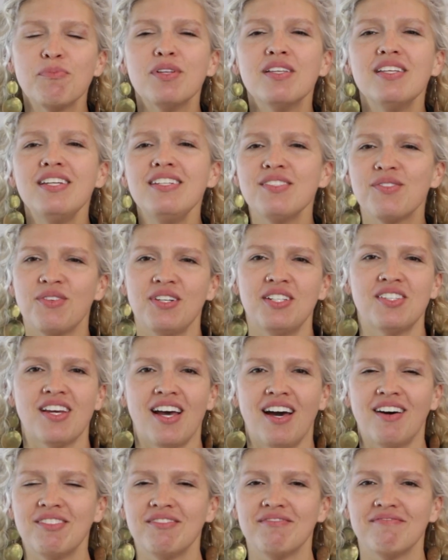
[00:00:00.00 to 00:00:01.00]
please reach
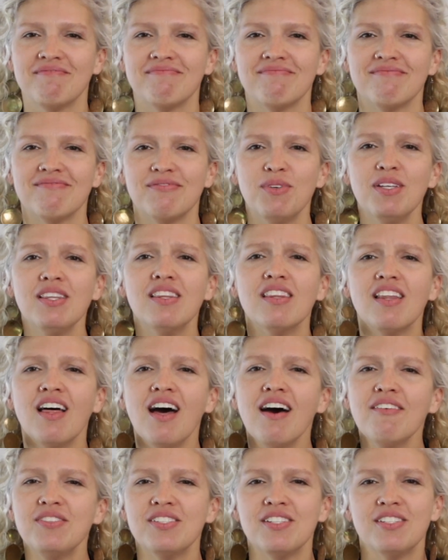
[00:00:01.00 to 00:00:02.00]
out. We'd
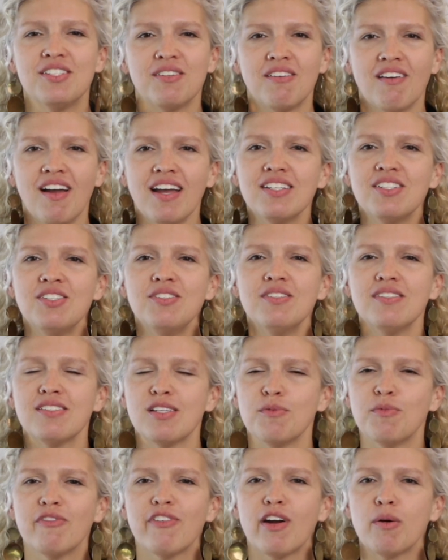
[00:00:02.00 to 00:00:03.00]
love to direct you to
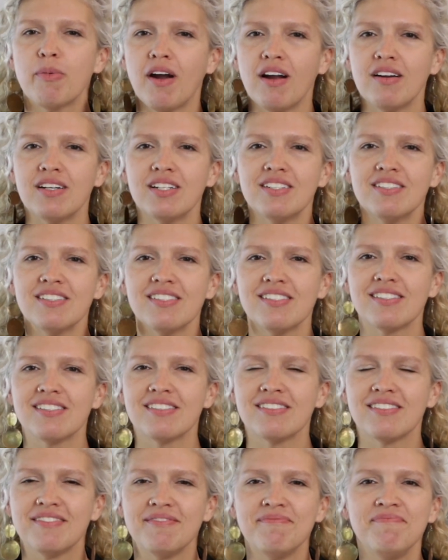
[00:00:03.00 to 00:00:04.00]
some of our partners.
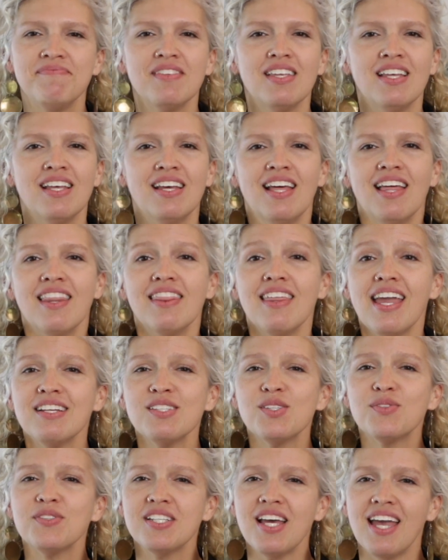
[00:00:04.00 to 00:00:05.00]

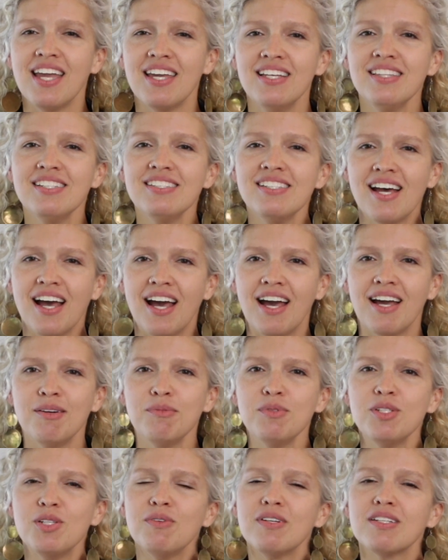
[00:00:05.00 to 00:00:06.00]
Thanks for taking the
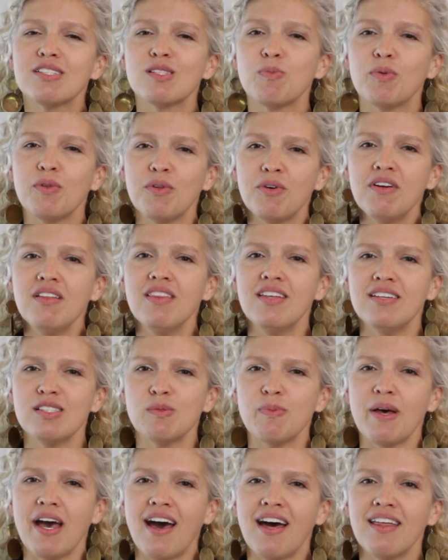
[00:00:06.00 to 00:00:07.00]
time to explore
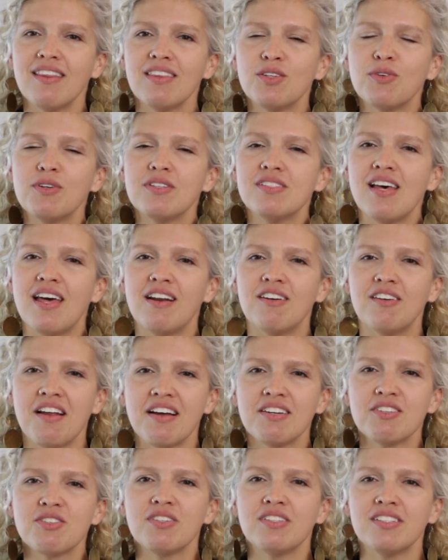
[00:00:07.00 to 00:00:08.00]
this path towards
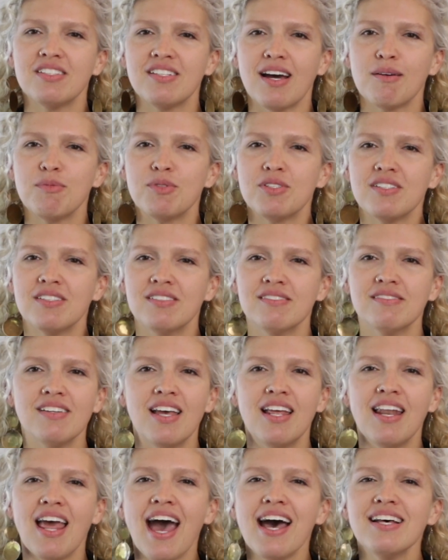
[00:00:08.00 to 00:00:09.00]
international adoption.
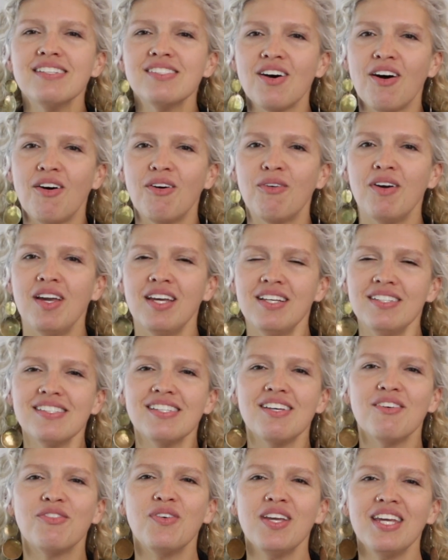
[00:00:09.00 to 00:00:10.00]
And as always,
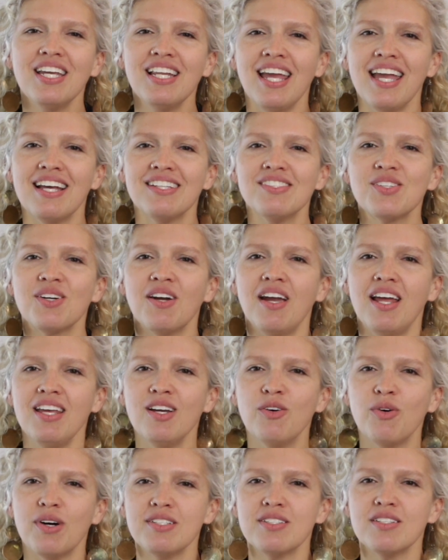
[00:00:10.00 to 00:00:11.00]
if we can answer
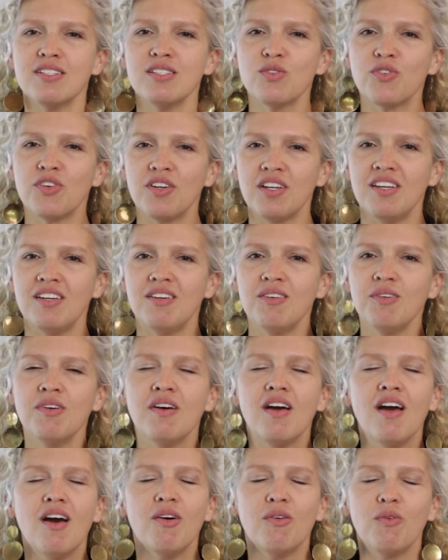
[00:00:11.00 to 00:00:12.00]
any questions for you,
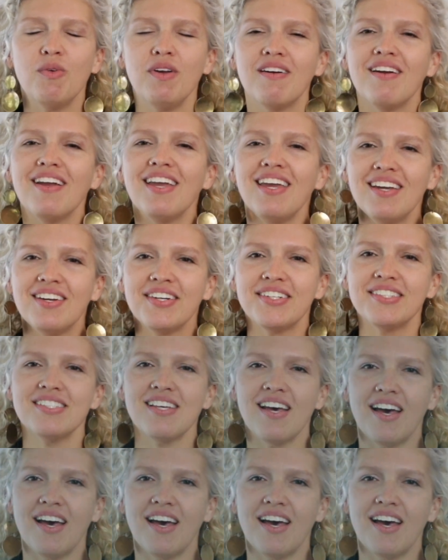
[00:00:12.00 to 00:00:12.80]
we are eager to